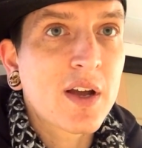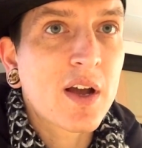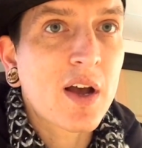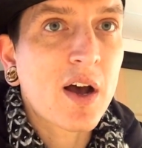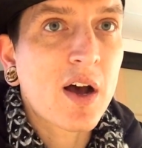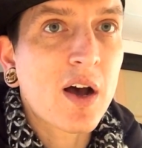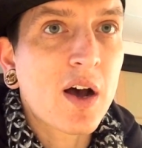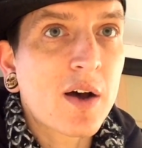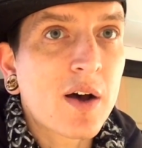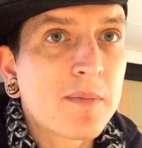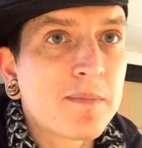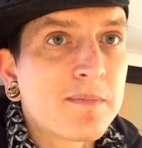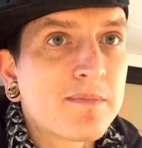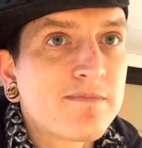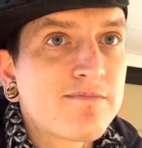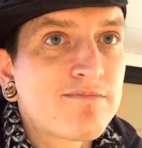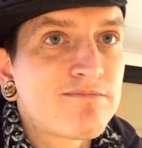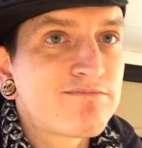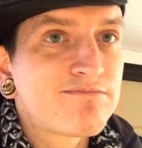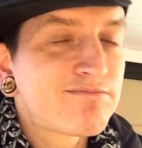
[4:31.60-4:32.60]
um,
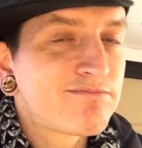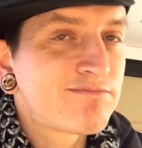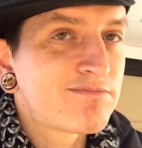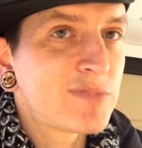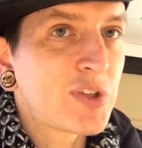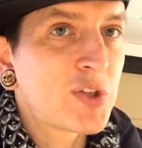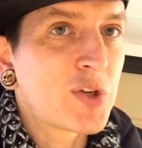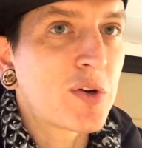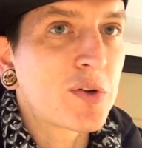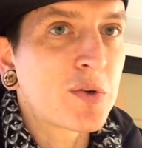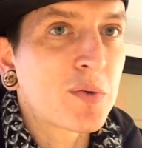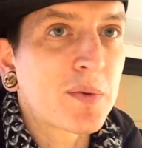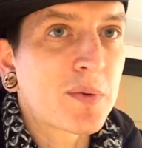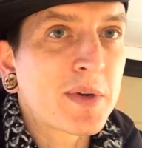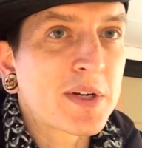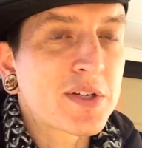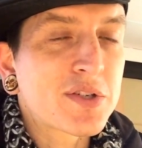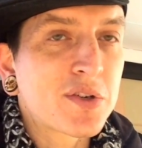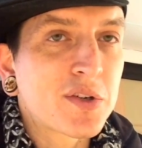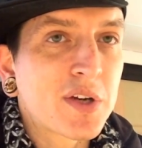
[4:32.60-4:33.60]
you know, you want to
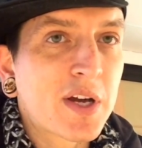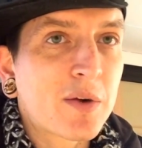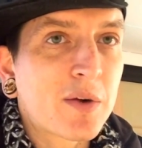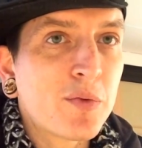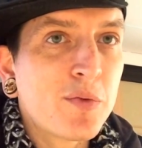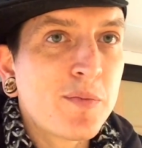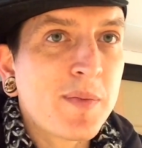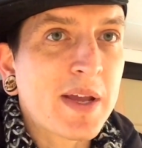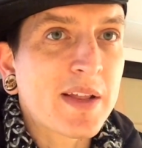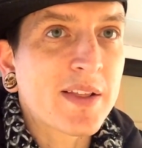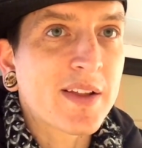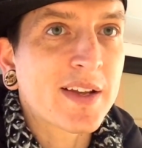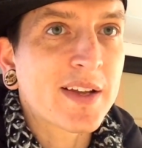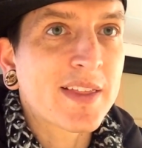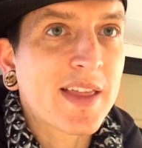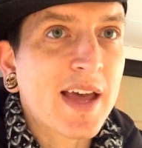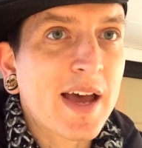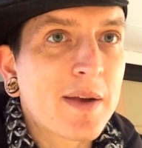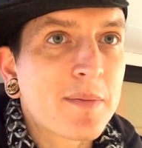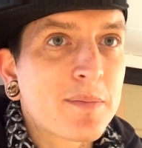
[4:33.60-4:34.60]
make sure you got a roommate like
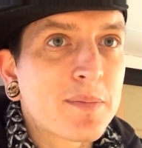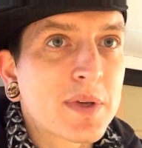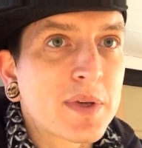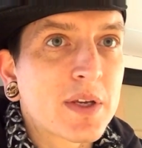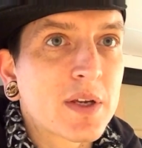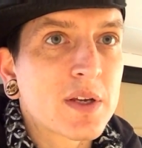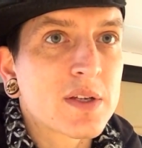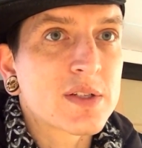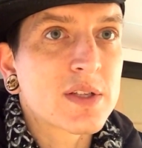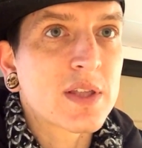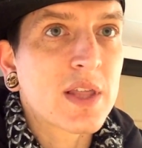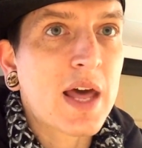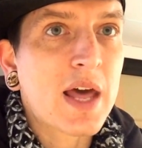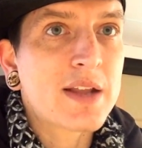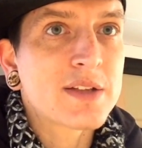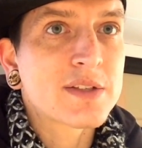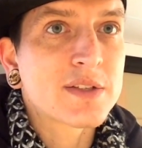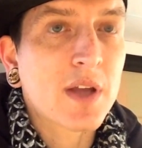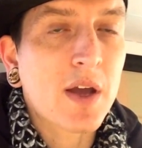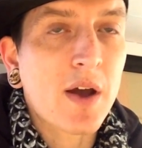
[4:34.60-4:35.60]
that because that
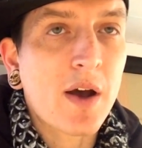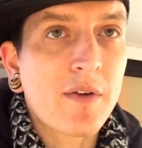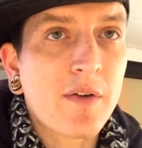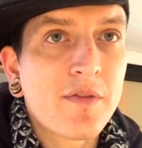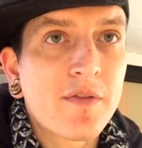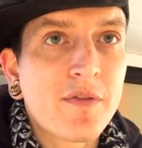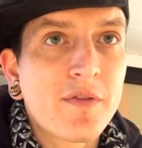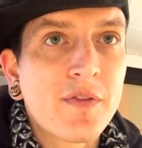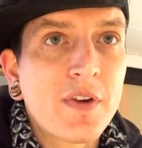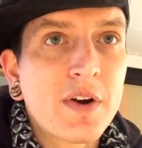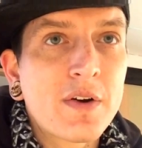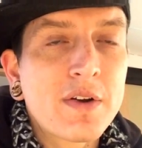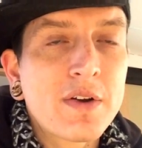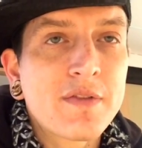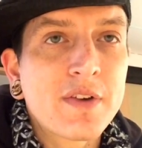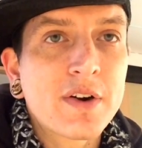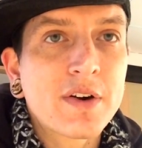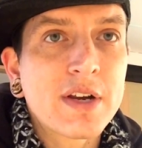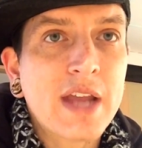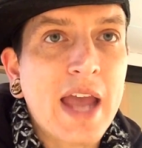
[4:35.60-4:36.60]
is a very,
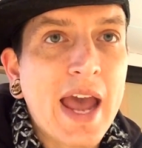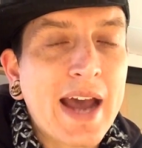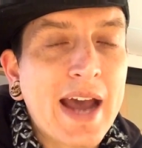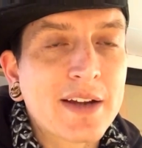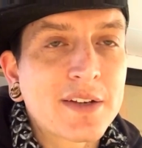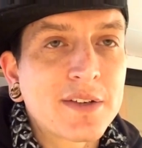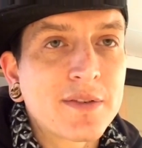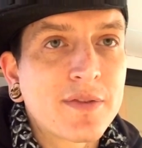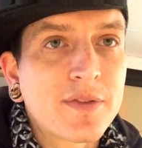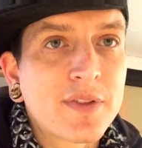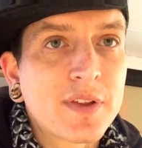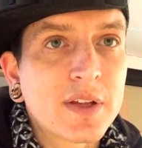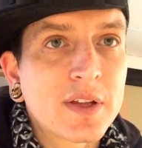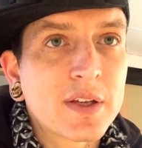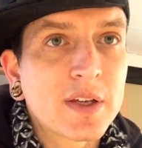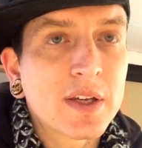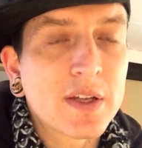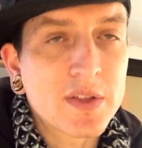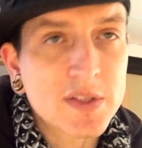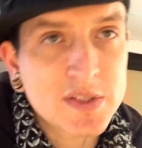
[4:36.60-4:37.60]
very active
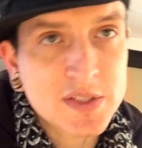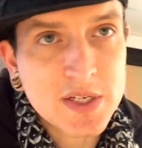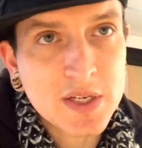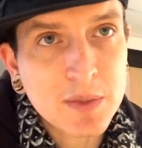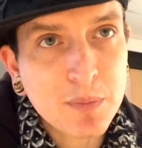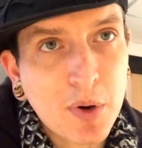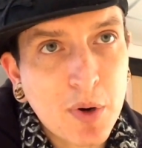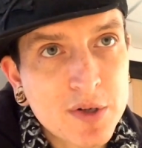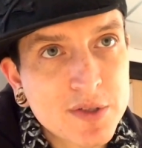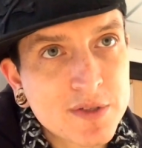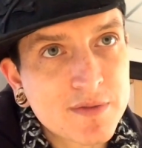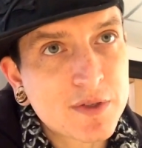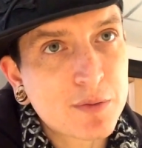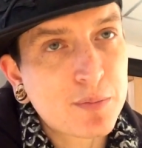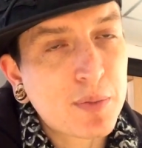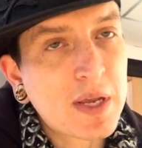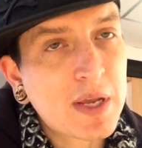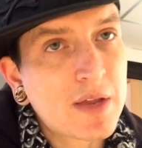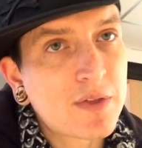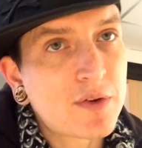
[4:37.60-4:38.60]
thing in the city parts of
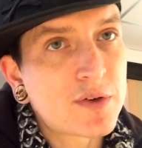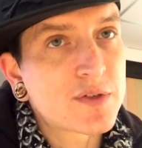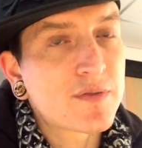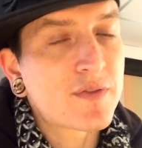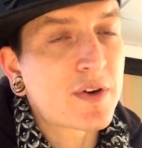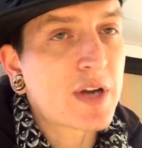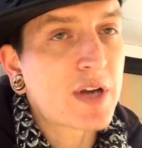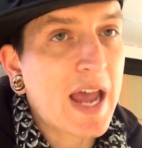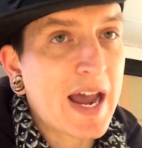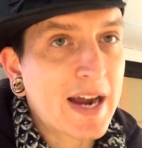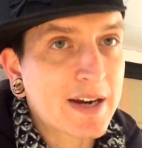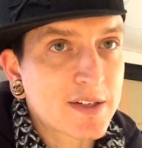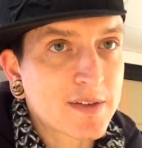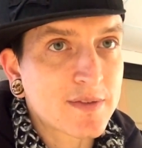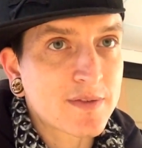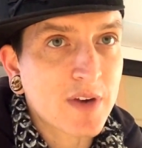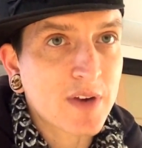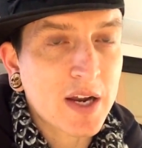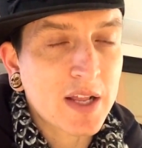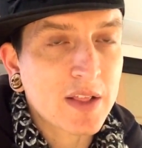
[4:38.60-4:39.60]
Japan. There's very active
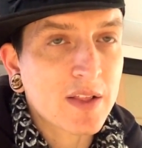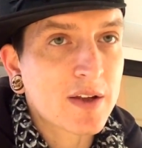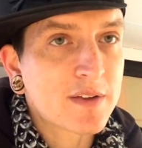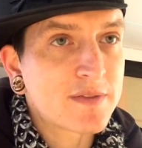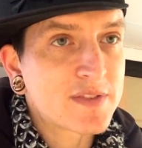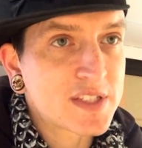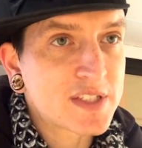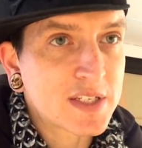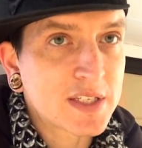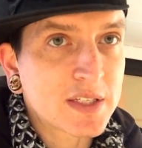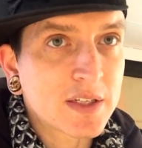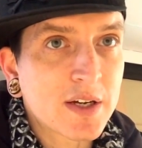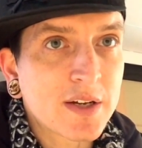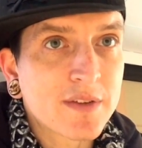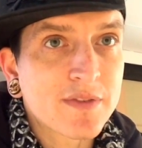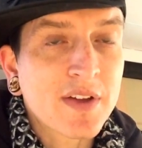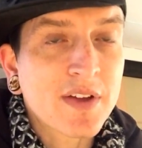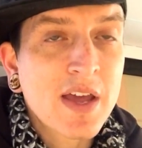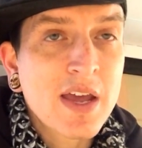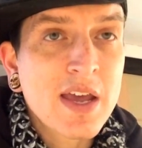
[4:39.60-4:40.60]
nightlife, city
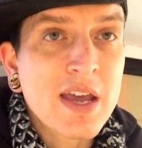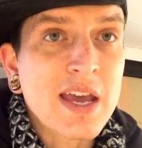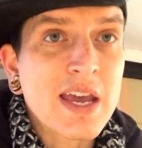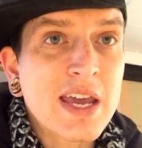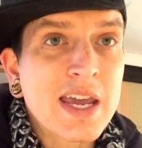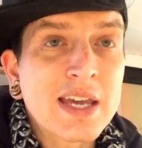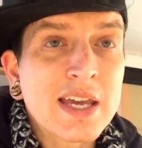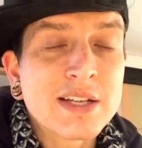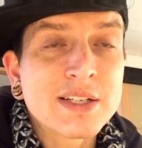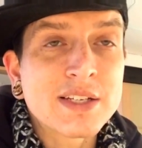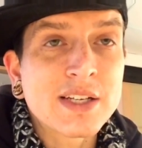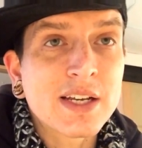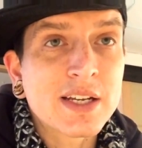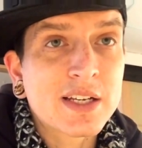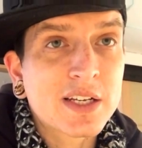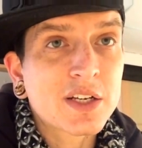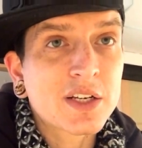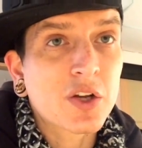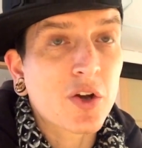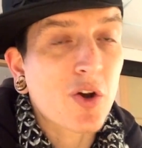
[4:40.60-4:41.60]
life, and it
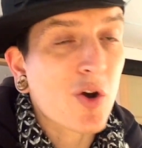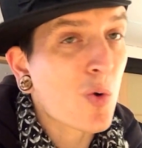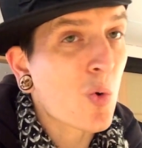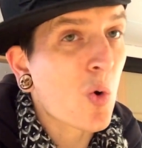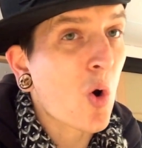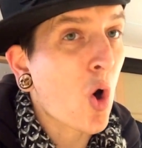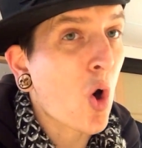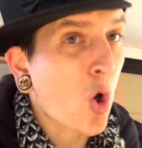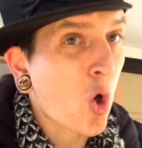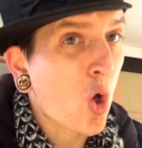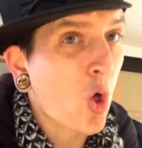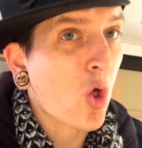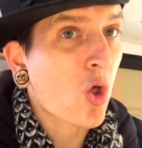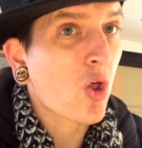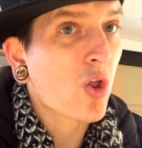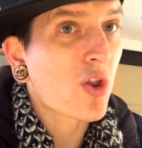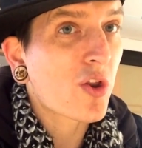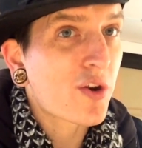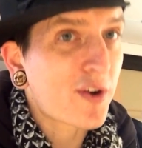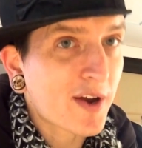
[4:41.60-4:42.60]
can go all
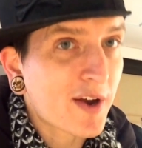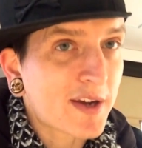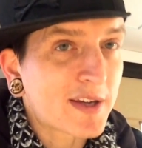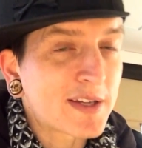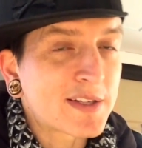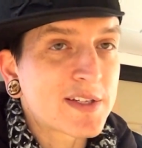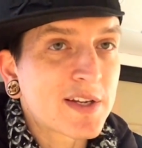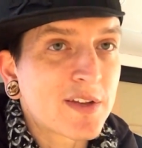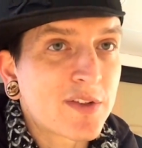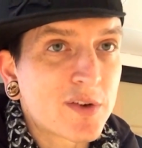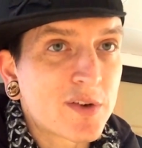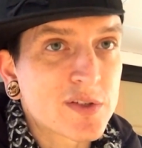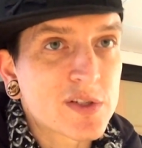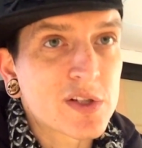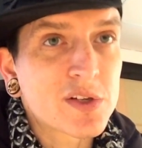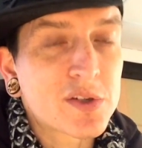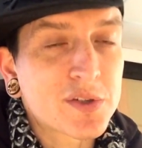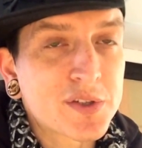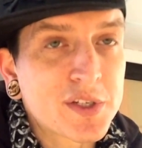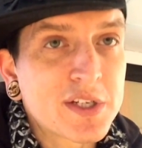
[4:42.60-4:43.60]
night. There's
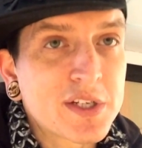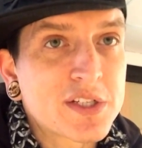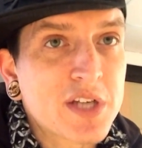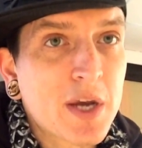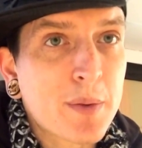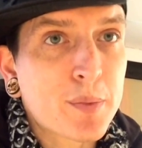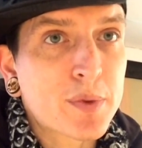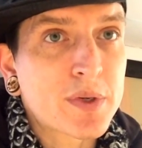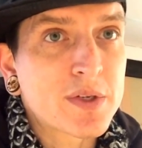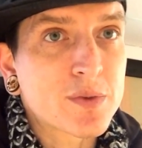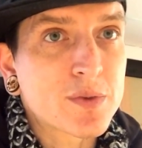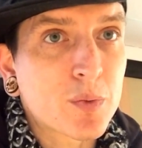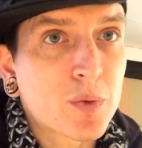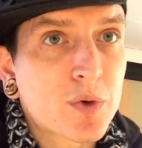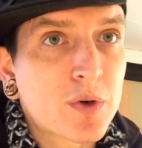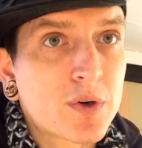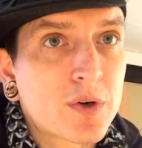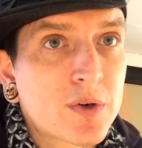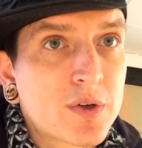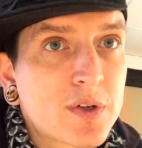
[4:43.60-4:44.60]
literally a Japanese
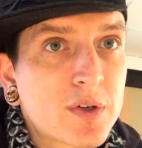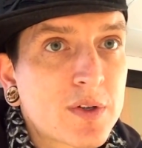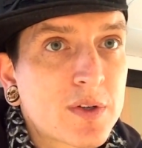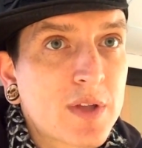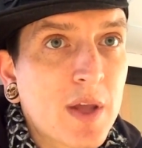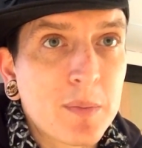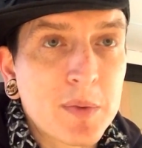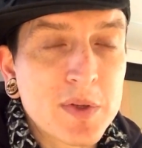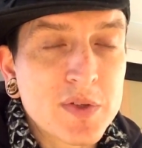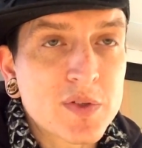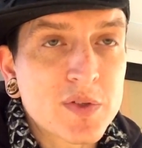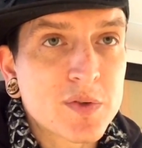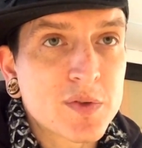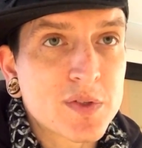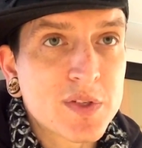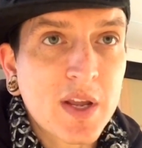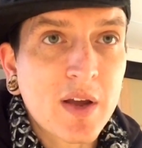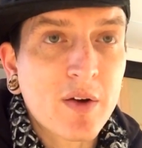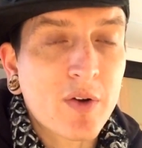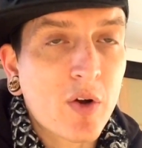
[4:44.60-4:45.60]
word that means to
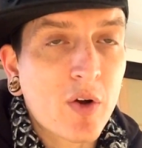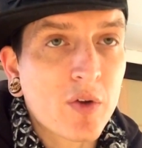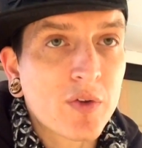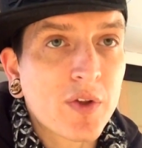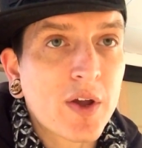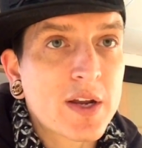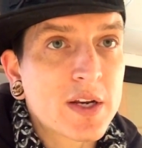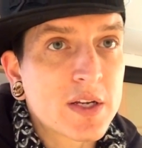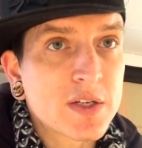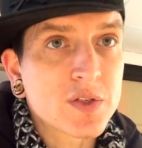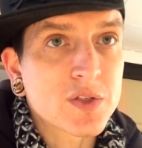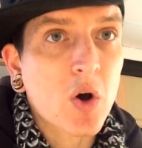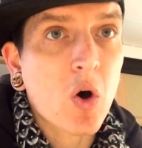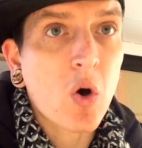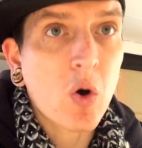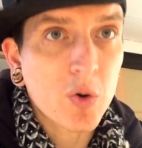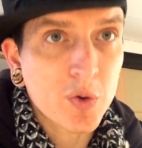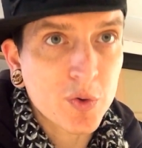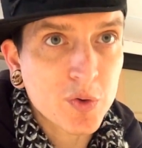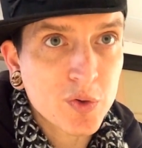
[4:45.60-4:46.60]
stay out all night is
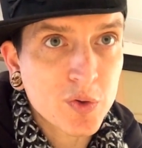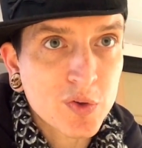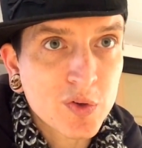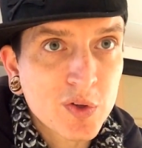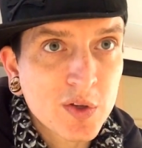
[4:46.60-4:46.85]
all to